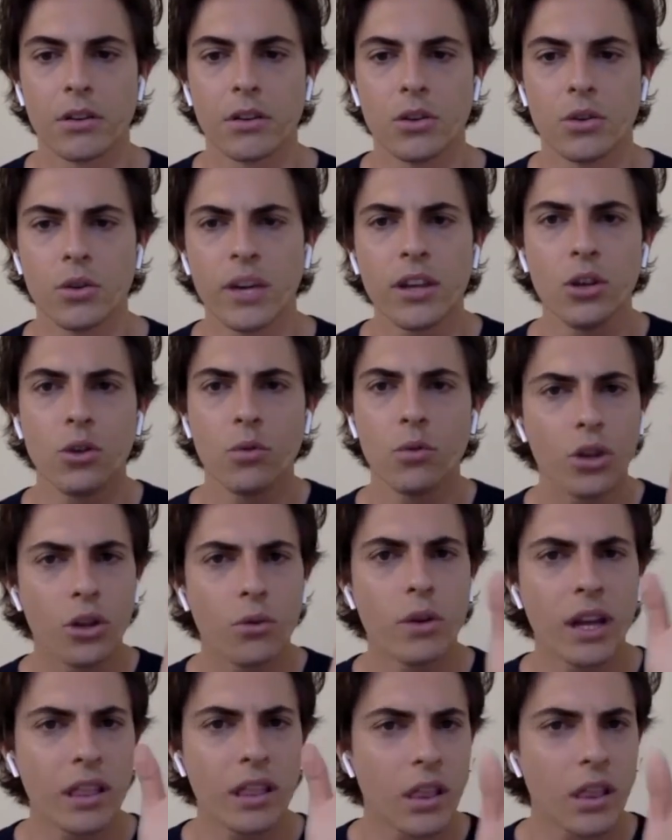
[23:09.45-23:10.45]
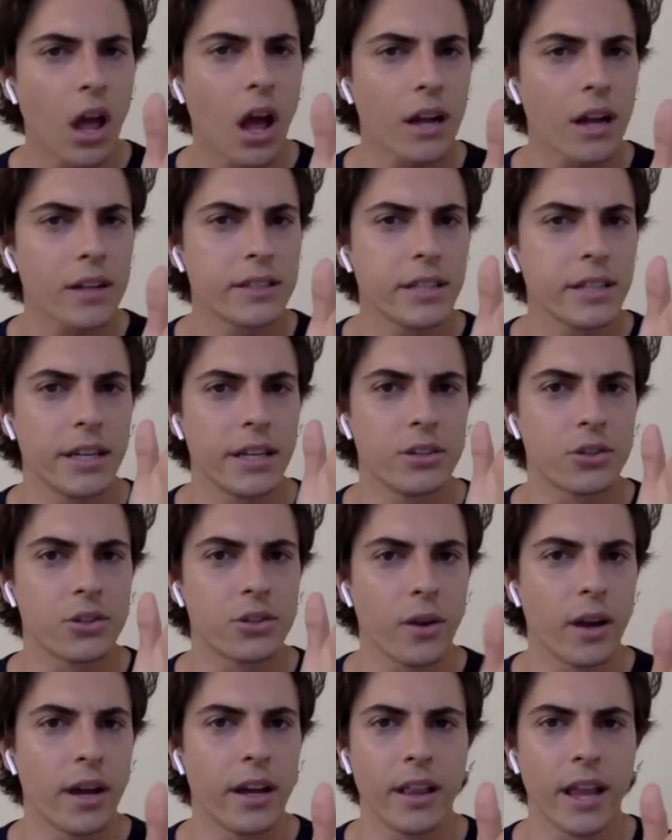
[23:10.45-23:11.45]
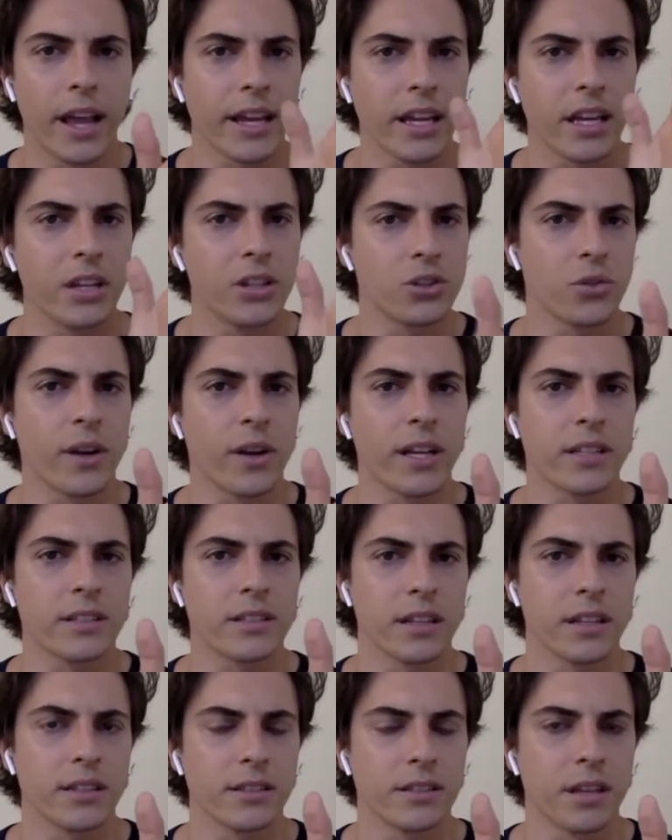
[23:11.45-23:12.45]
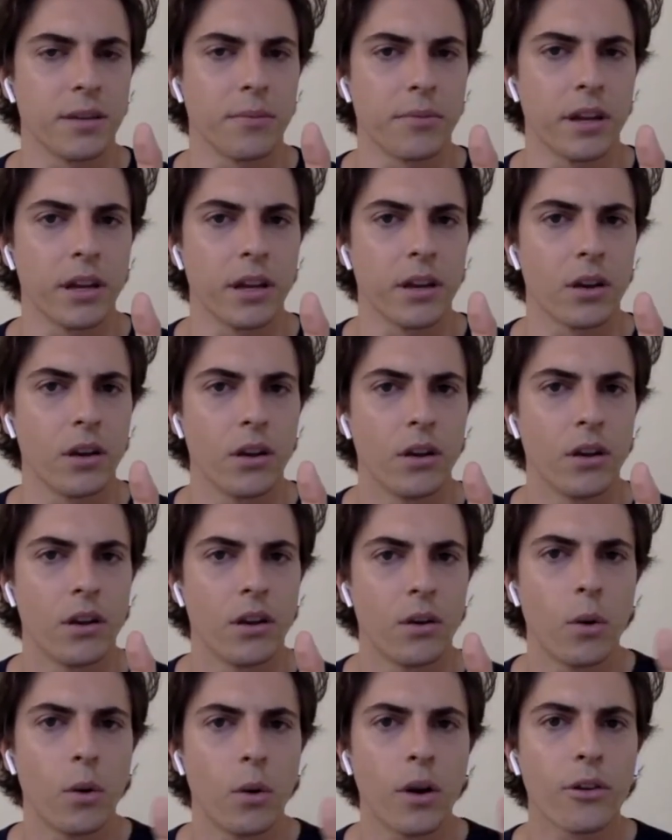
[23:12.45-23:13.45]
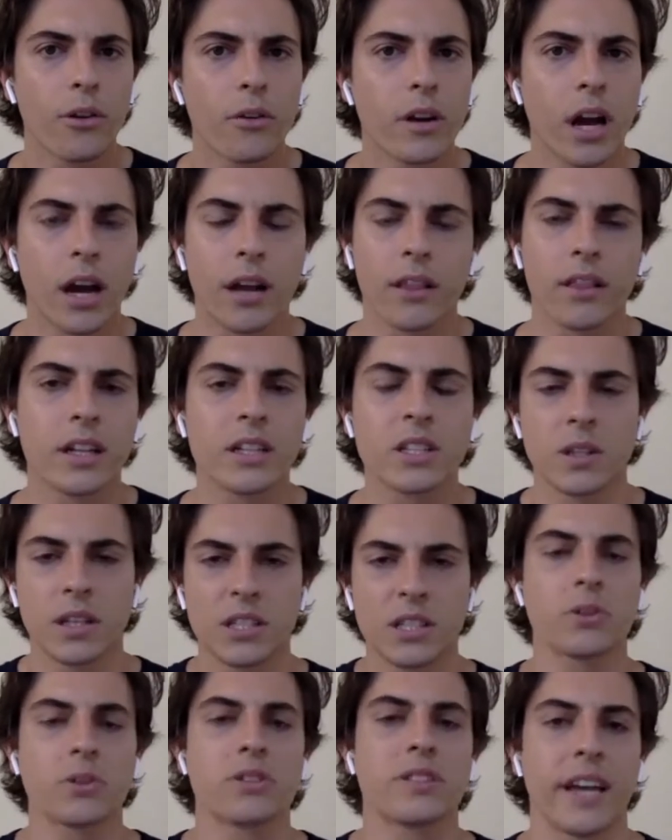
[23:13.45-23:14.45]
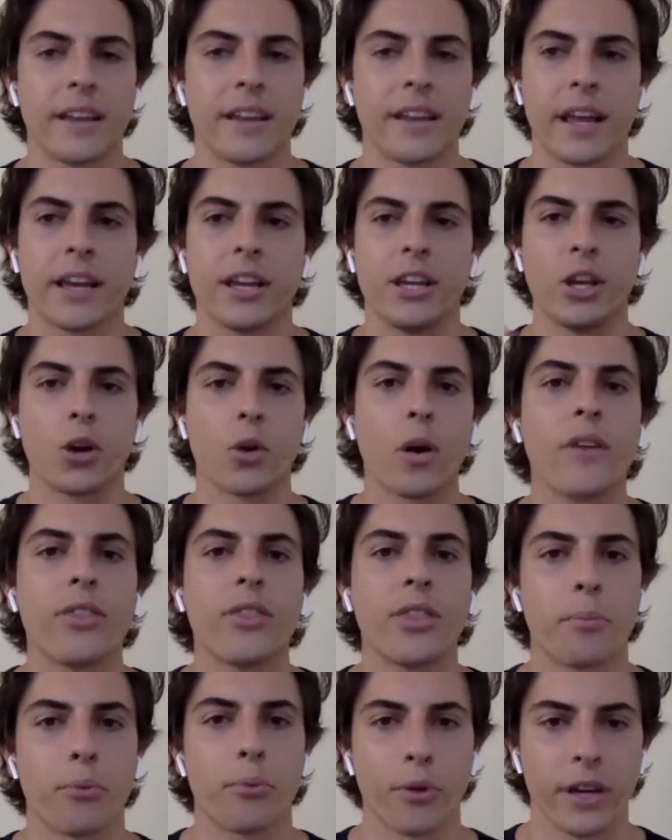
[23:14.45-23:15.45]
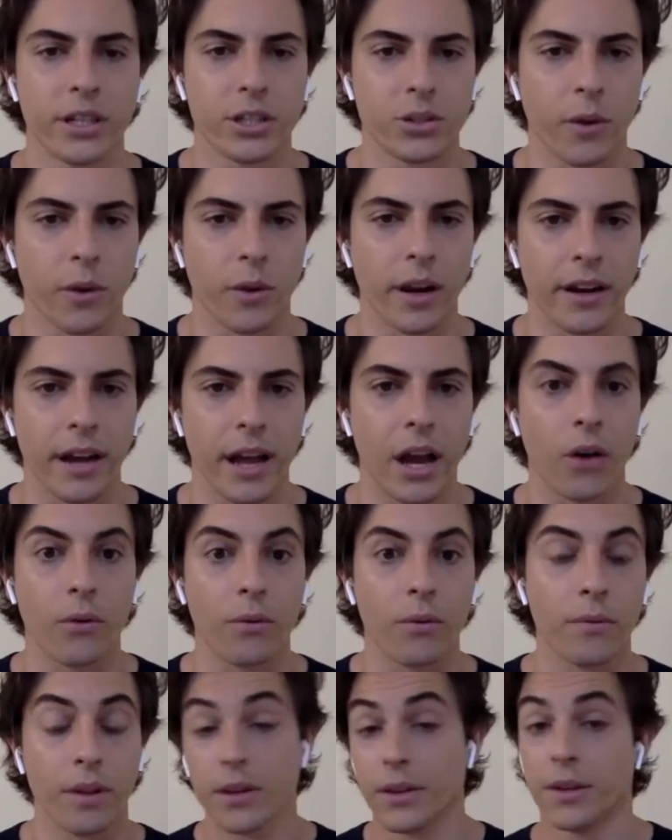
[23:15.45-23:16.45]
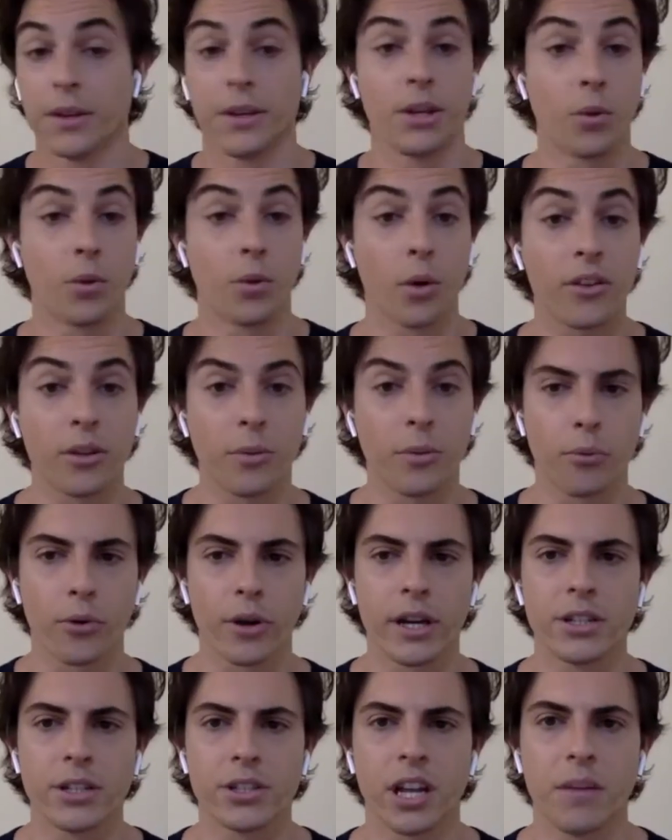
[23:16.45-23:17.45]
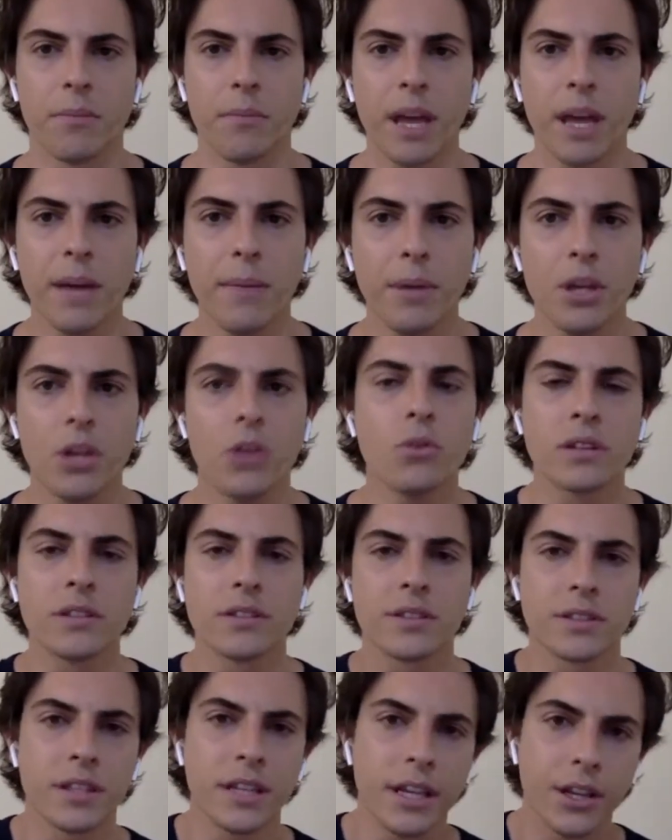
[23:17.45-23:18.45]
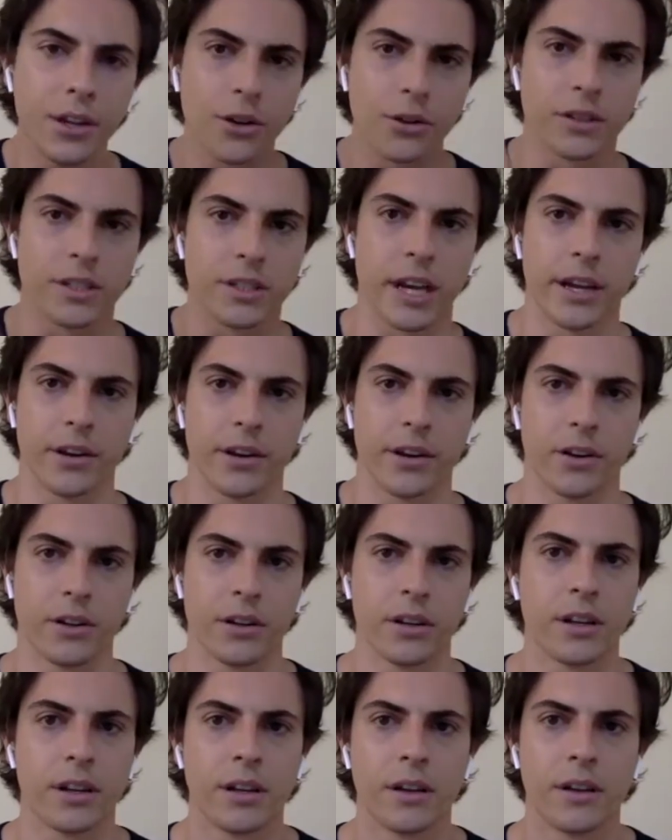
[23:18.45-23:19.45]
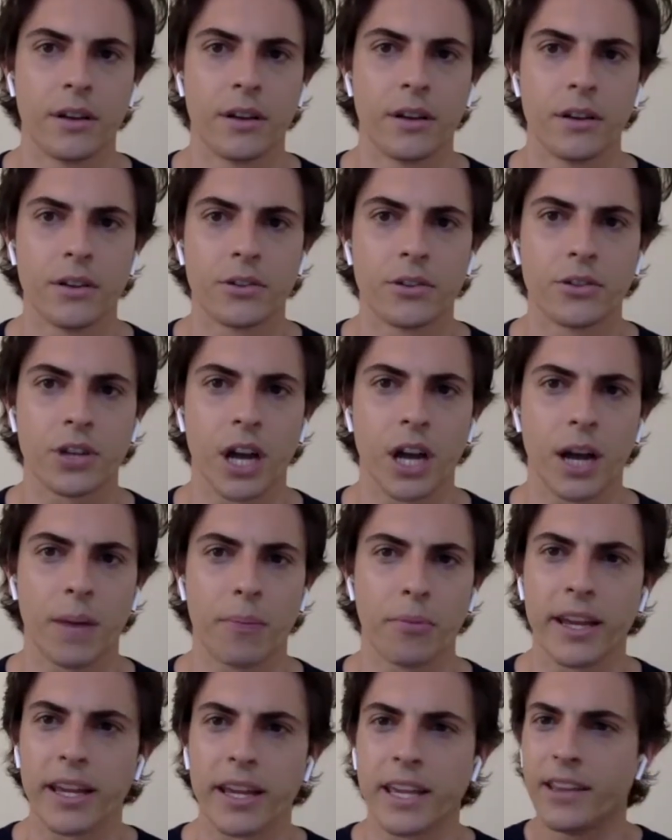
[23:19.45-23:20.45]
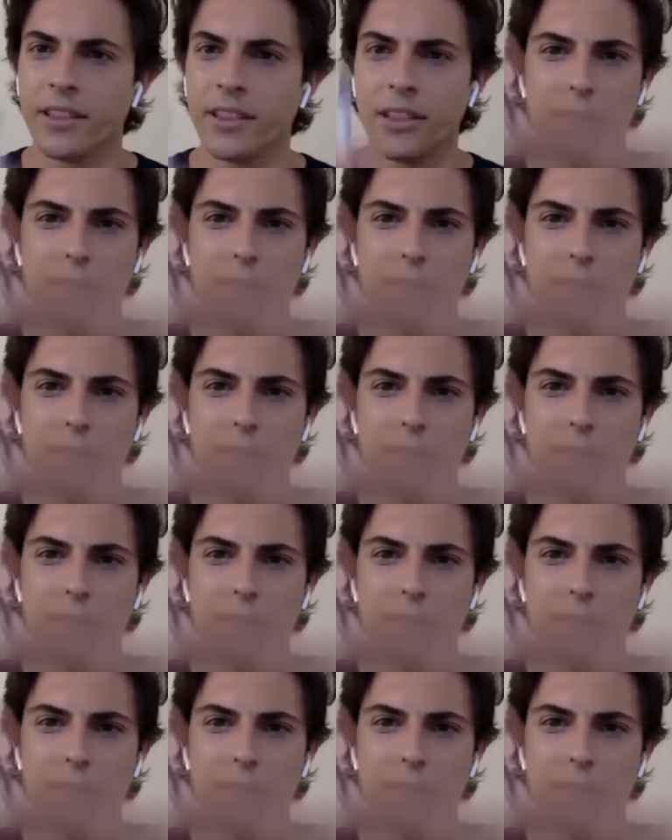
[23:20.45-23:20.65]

you get locked in a trance on something. Mm-hmm. Whether or not, let's pretend like you're on the bridge right now. You're on the bridge and maybe you can see your diner shop like in